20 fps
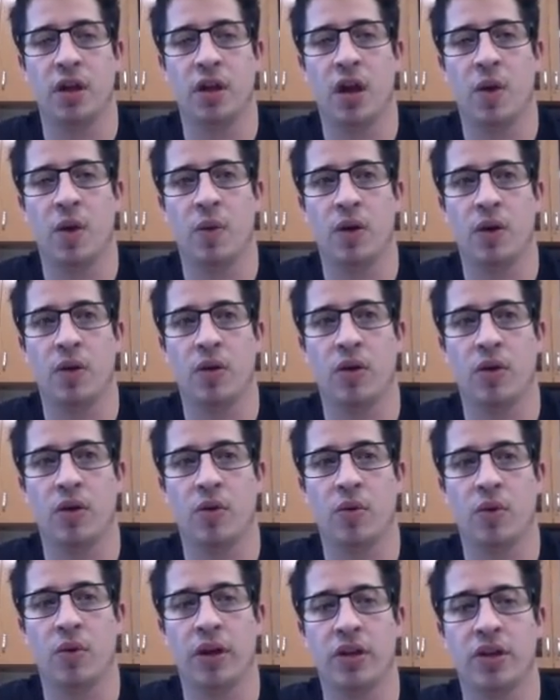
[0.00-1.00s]
and we know that the
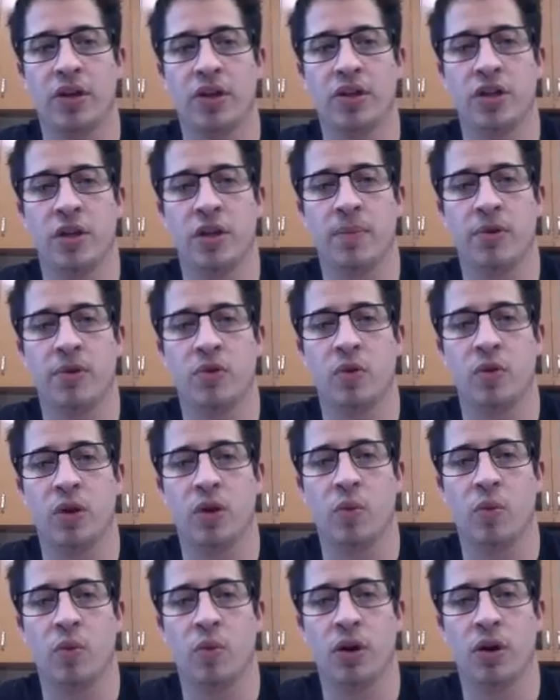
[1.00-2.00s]
relationship
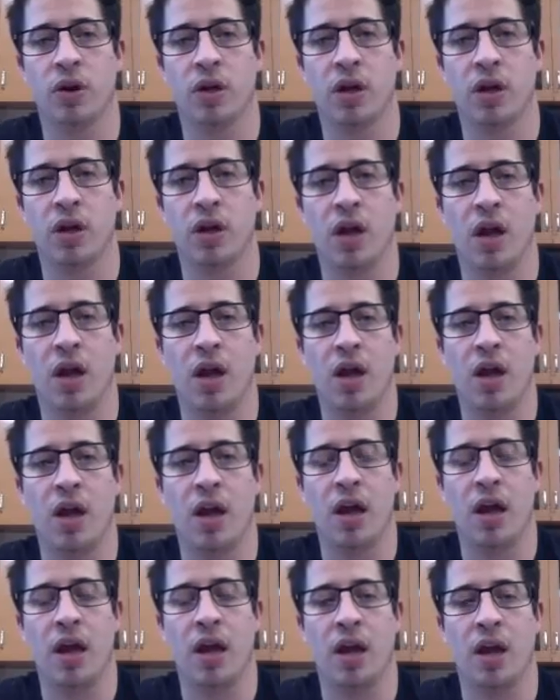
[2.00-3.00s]
between work
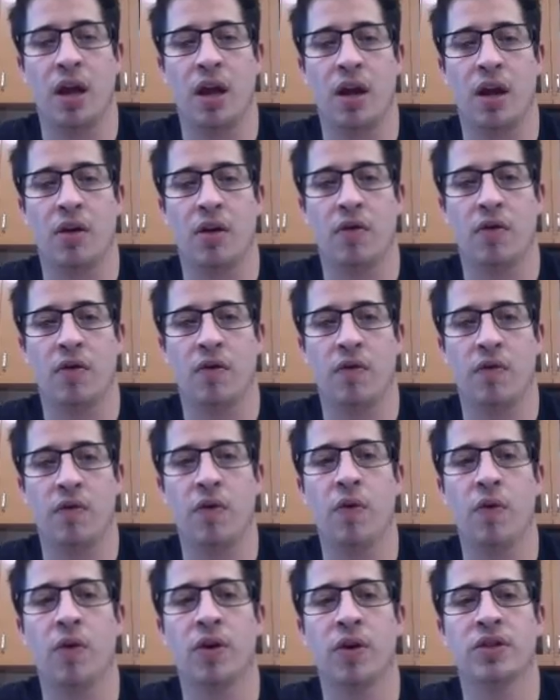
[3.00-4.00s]
and
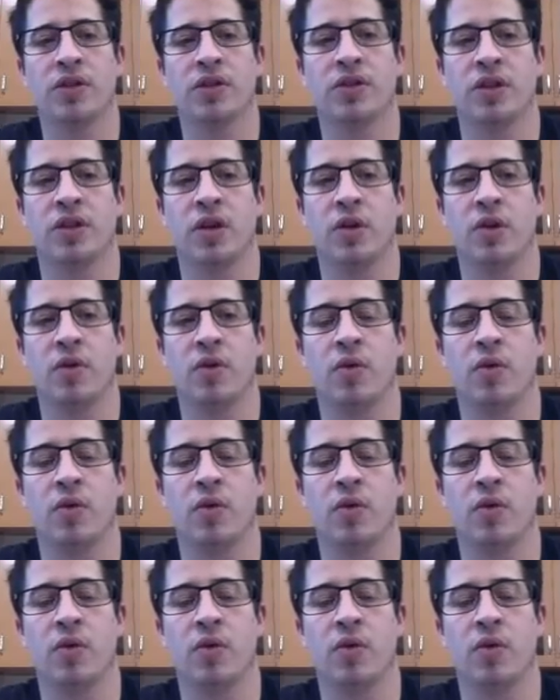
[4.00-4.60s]
force is that